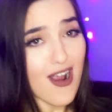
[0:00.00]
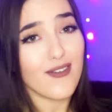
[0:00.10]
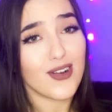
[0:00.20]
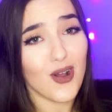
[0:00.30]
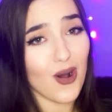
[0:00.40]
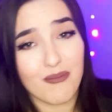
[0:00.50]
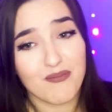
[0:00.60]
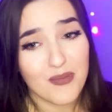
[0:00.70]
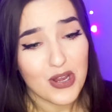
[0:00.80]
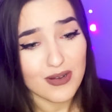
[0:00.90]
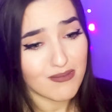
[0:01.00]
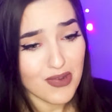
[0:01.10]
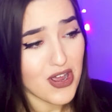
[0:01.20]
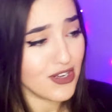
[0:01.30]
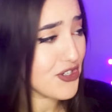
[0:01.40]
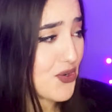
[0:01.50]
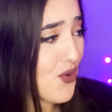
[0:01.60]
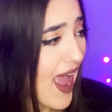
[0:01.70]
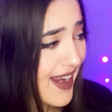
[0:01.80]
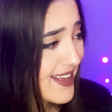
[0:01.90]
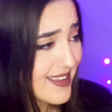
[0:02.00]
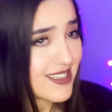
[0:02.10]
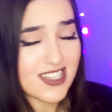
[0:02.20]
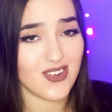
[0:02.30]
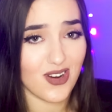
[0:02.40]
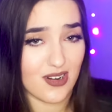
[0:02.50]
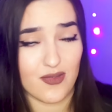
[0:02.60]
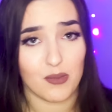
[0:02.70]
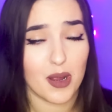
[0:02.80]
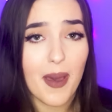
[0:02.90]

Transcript: ever got merch or anything designer from my